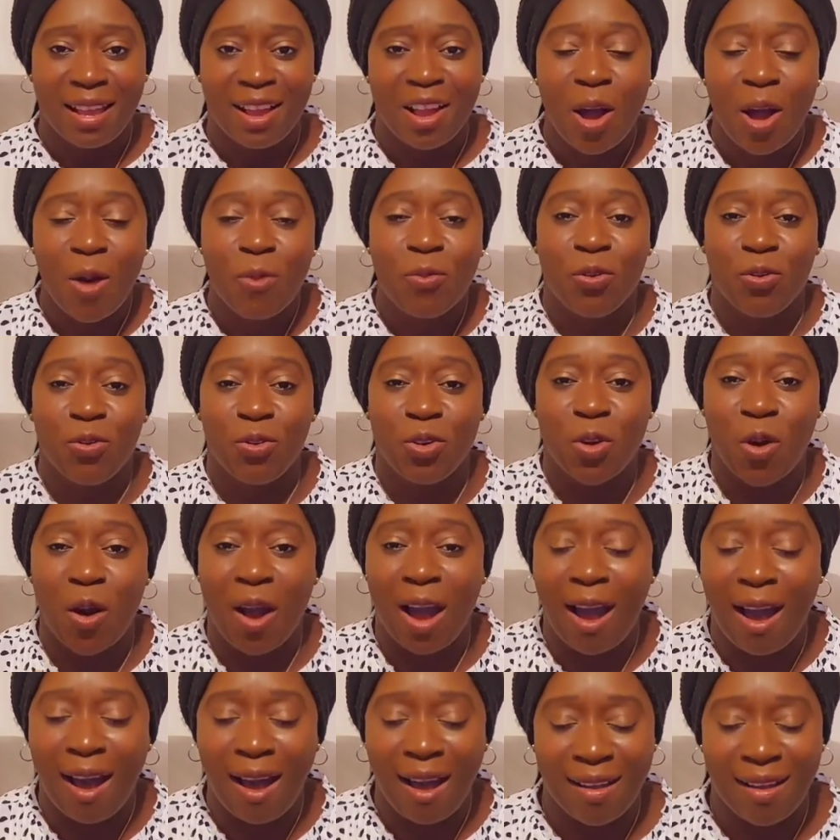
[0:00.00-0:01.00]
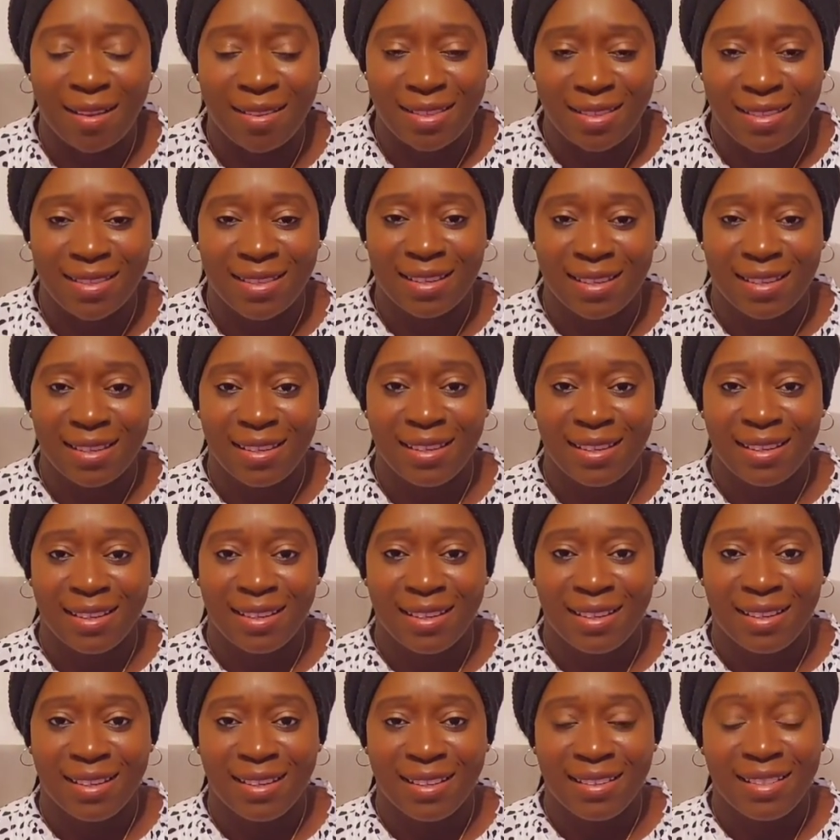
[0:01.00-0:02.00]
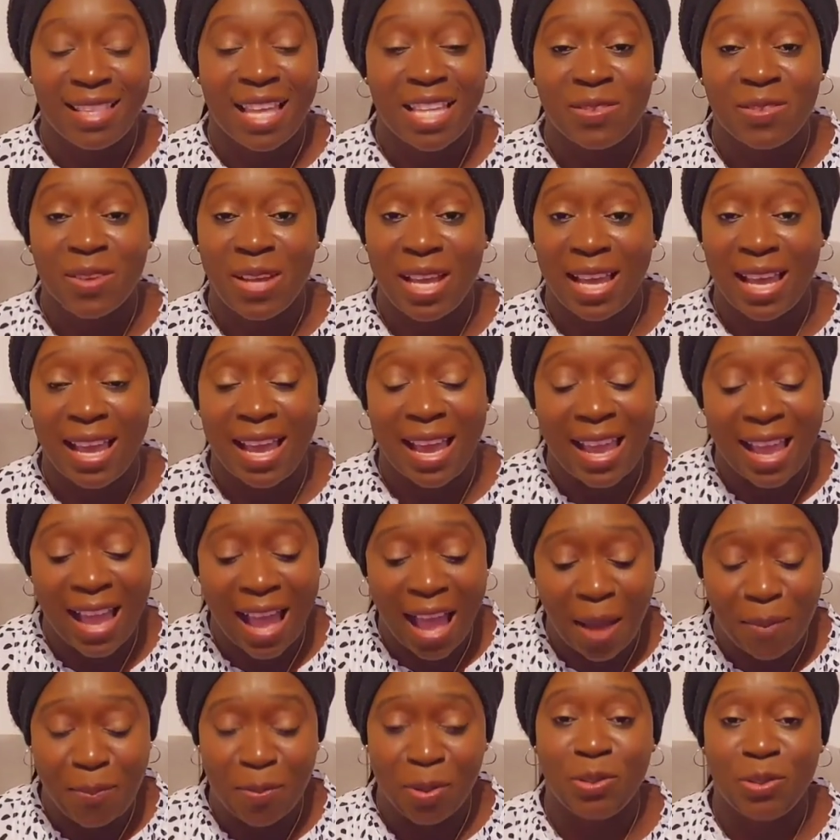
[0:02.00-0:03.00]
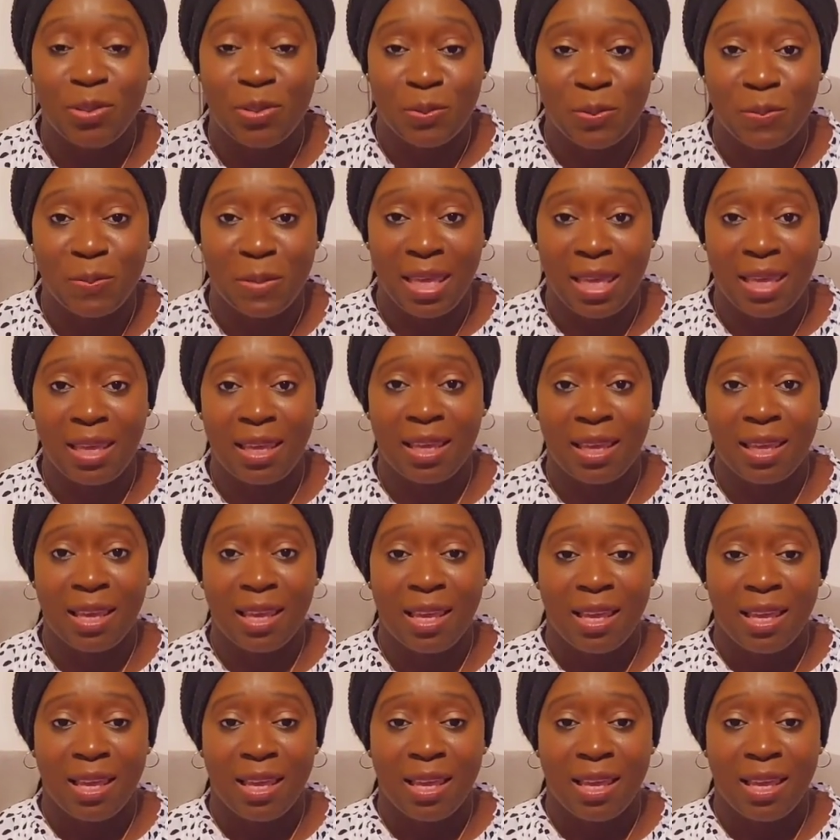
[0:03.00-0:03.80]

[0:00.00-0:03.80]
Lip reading: Come with your heart. That's what happened to me.